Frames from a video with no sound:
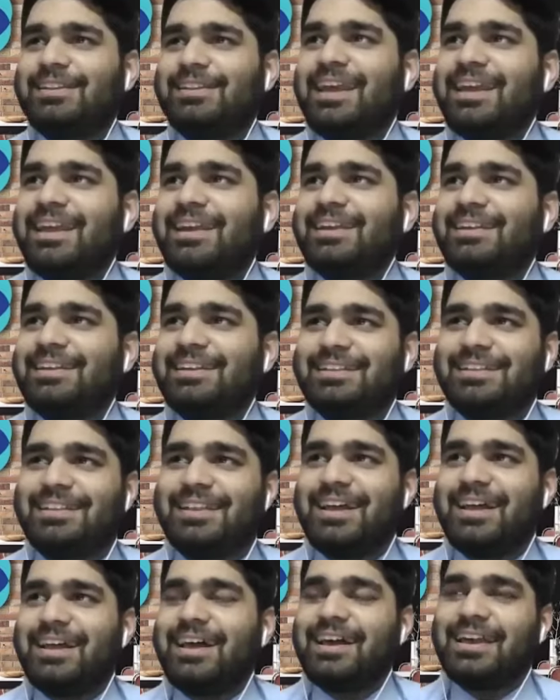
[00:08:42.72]
like
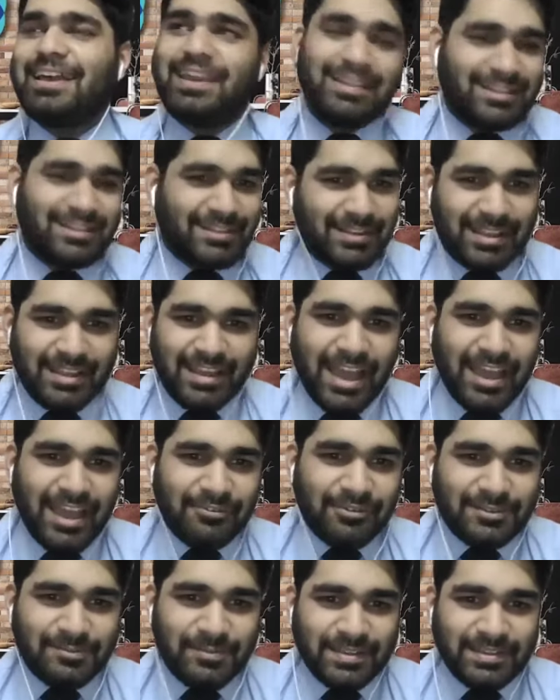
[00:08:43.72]
again, like I
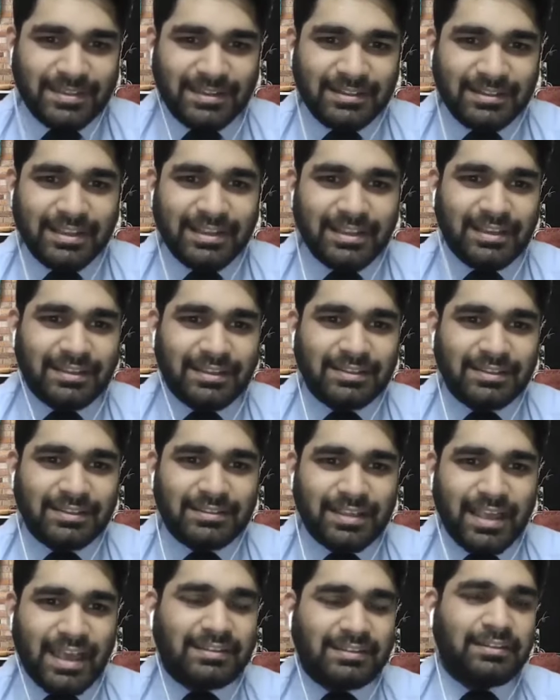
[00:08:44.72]
was basically taking this
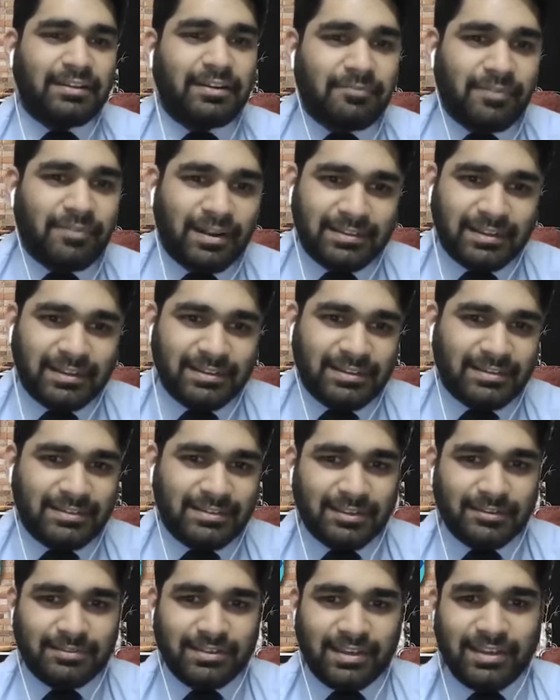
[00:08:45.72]
as an advantage
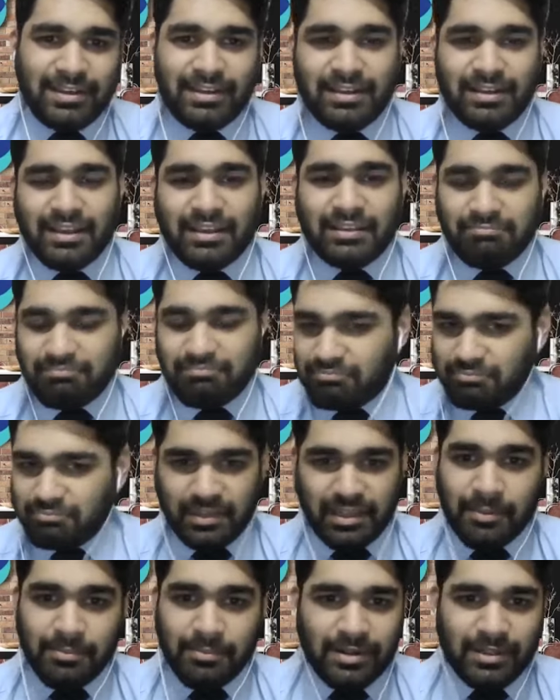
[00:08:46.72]
itself, and like
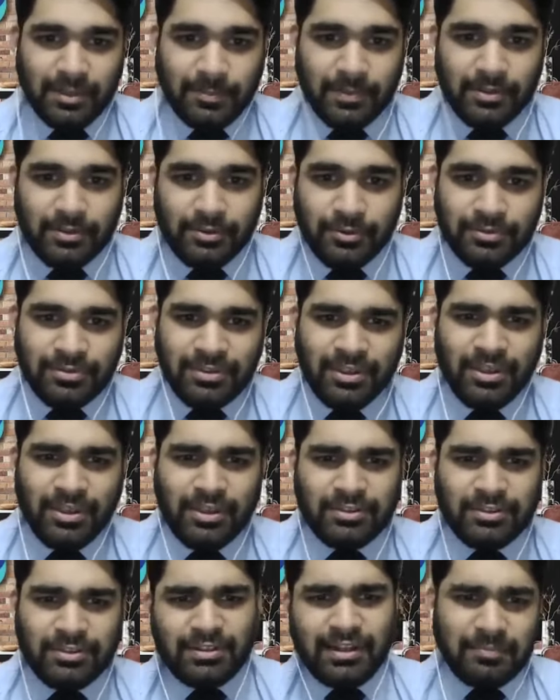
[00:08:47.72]
there are multiple codes.
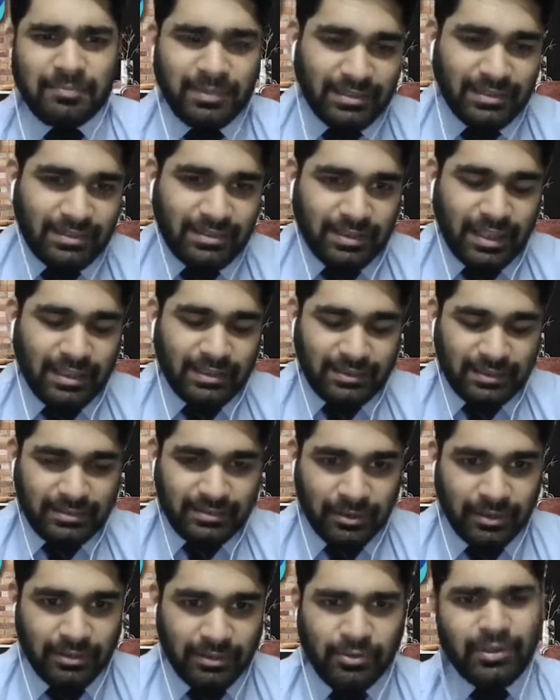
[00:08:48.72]
So let me just I just
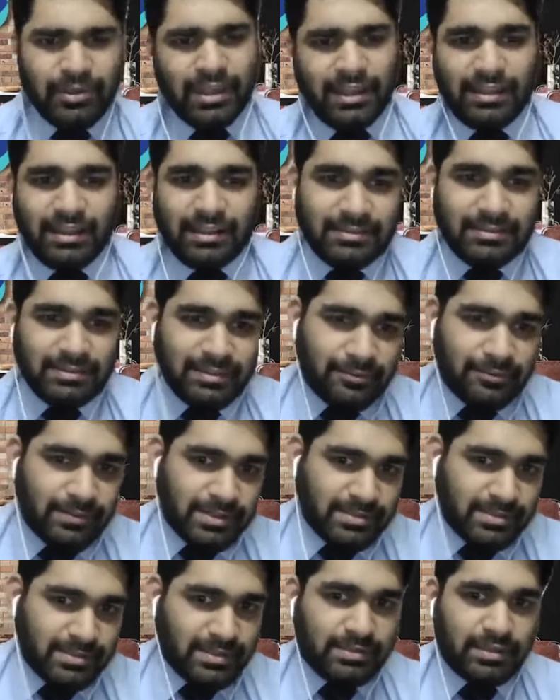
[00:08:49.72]
thought, okay, let's give
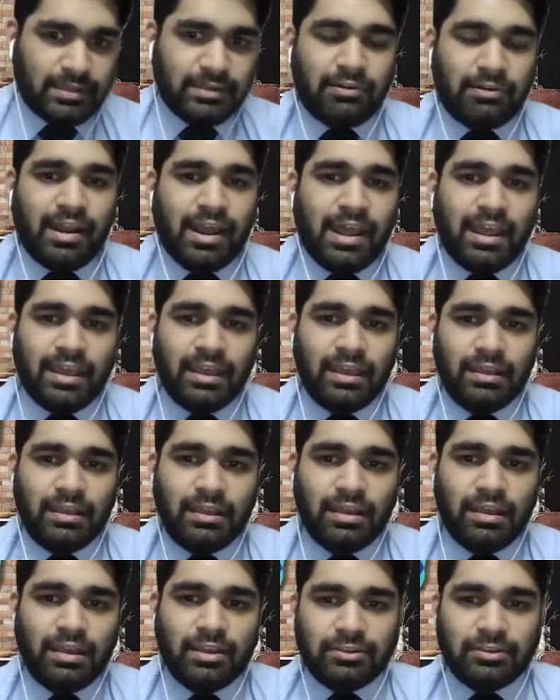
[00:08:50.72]
it this a try.
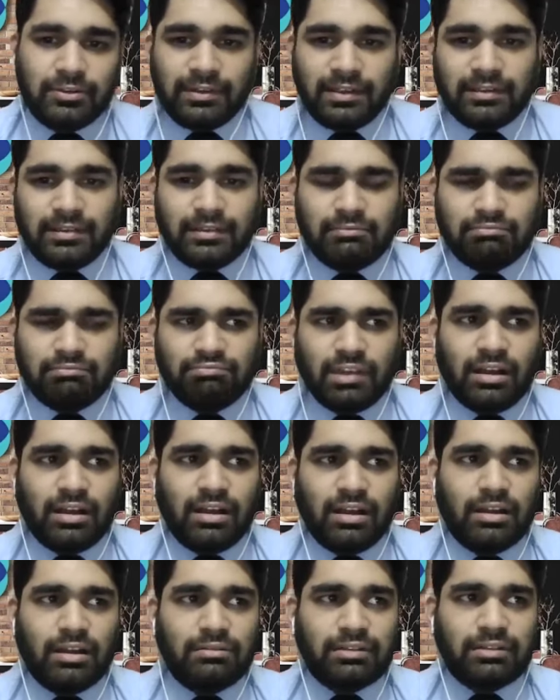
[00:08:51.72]
So I just
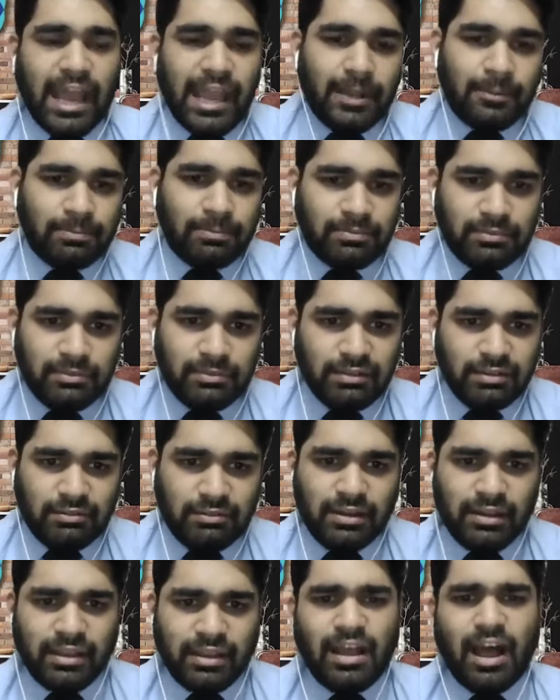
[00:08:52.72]
type the
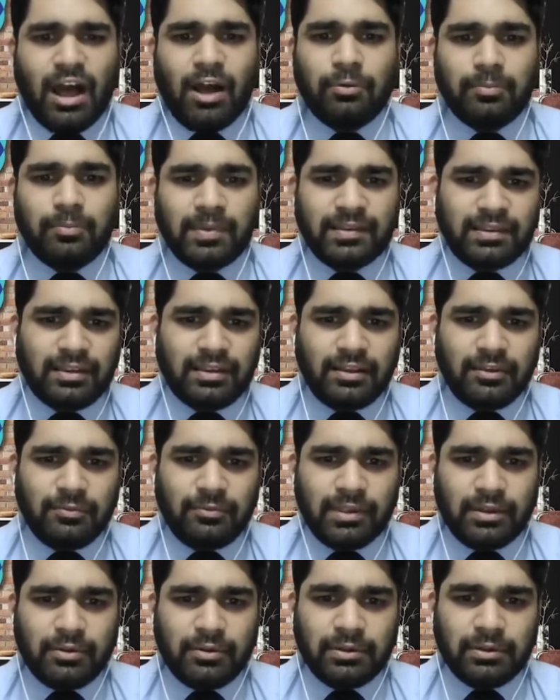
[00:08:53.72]
string like how basically
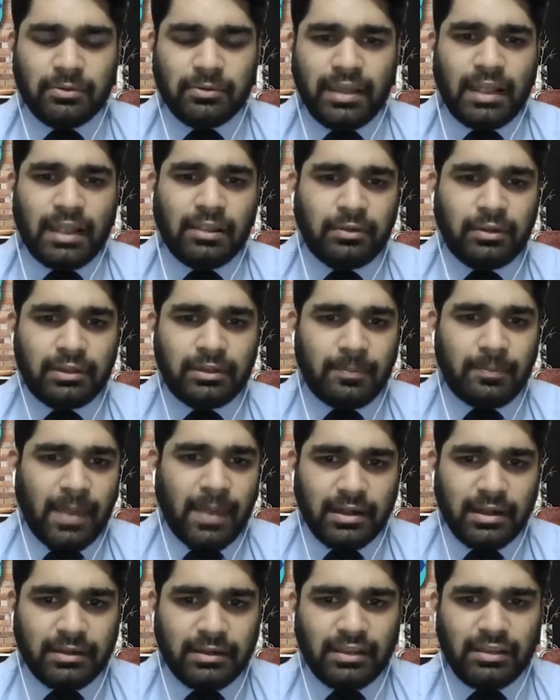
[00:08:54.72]
we are going to calculate a
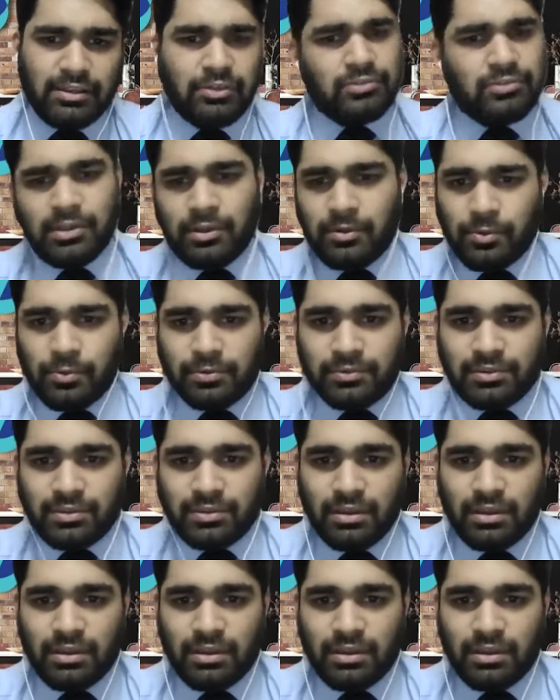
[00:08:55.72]
parity using codes.